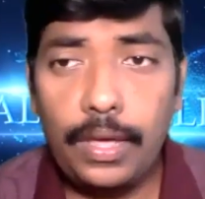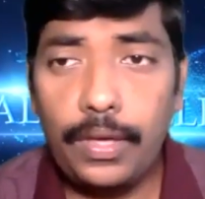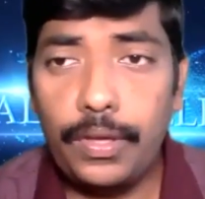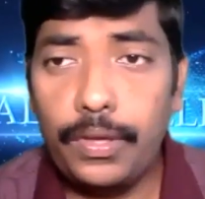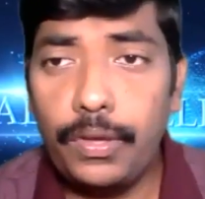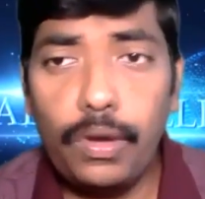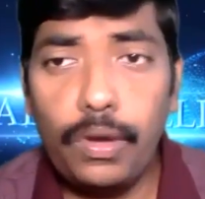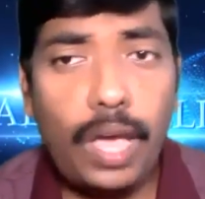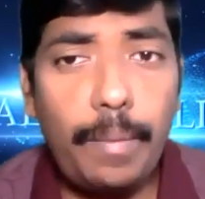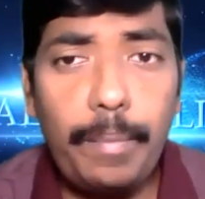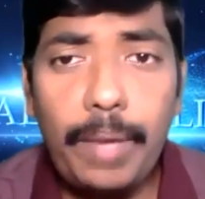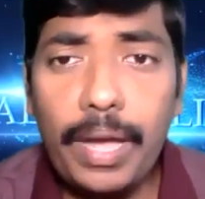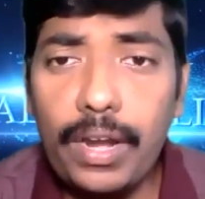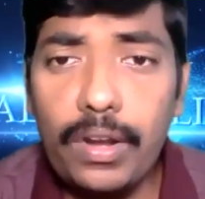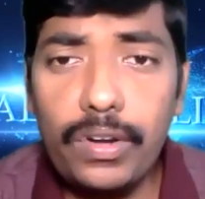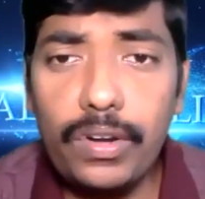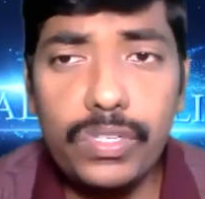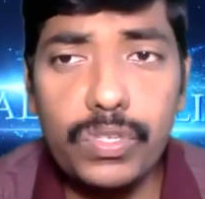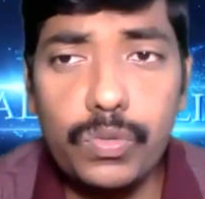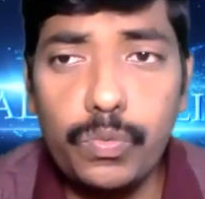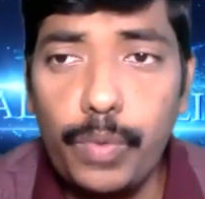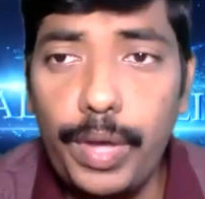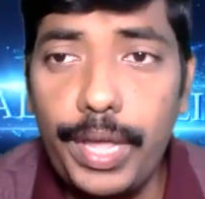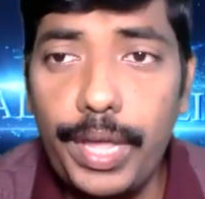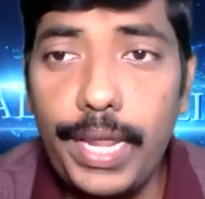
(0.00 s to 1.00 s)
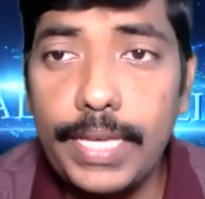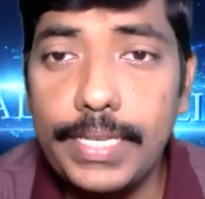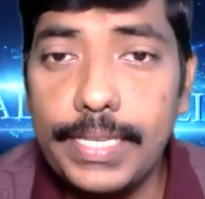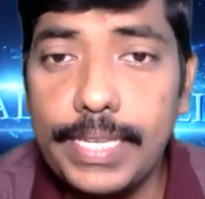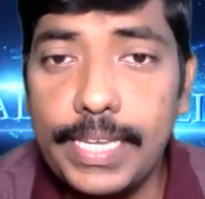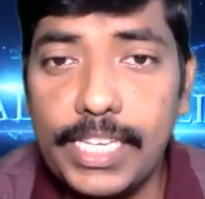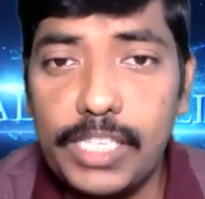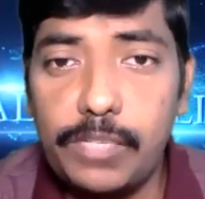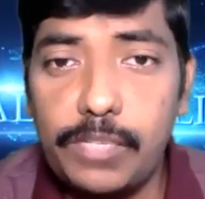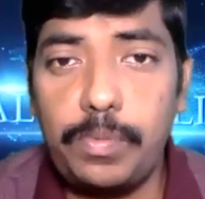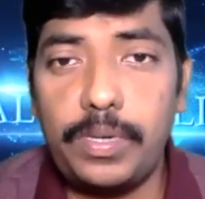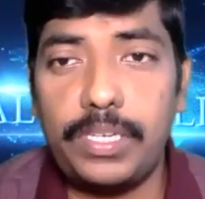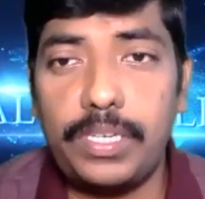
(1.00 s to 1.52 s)
You come across various
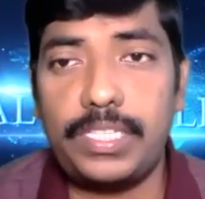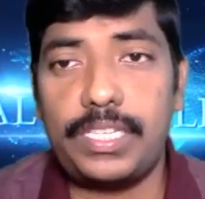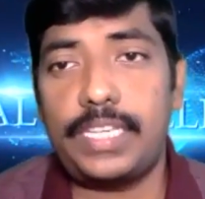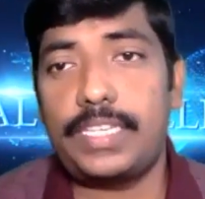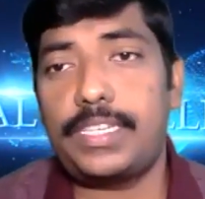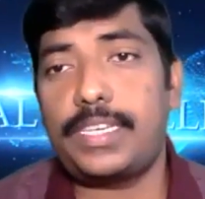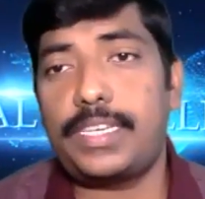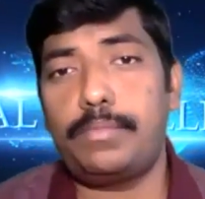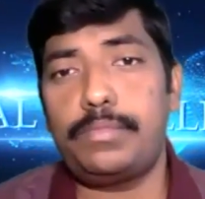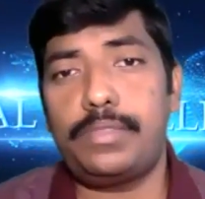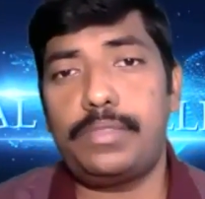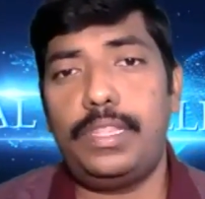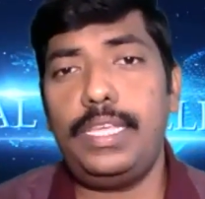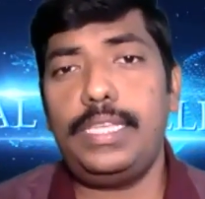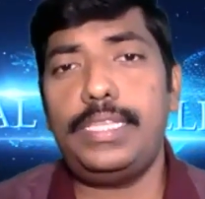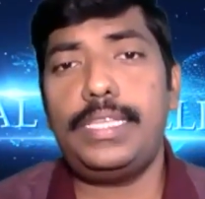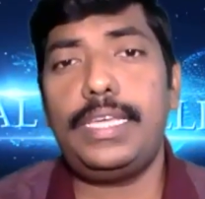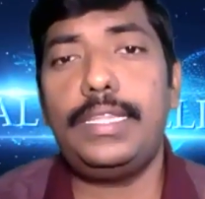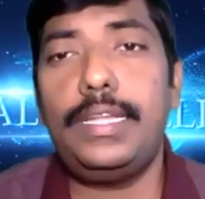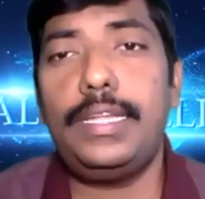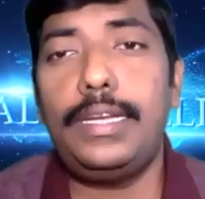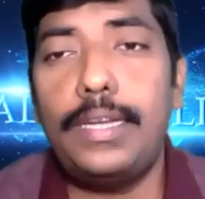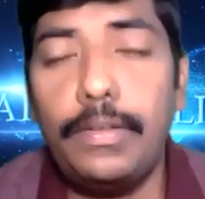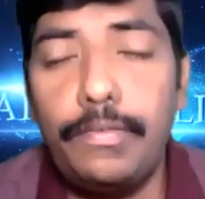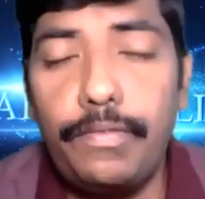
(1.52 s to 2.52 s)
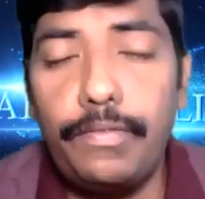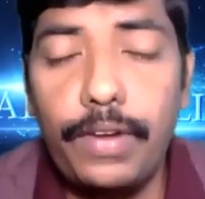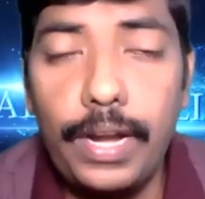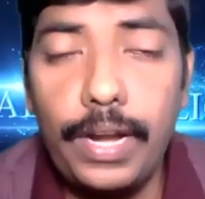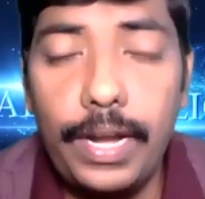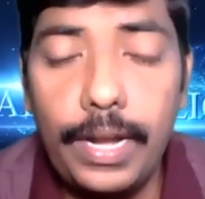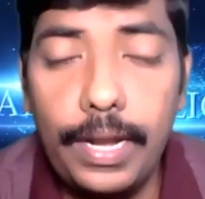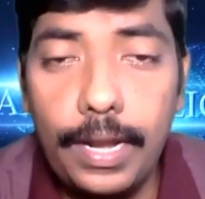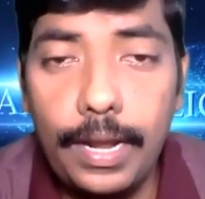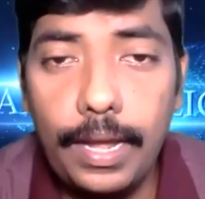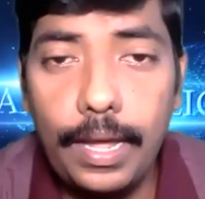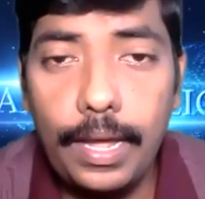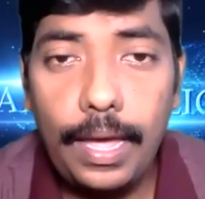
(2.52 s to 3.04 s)
expert systems. These are the different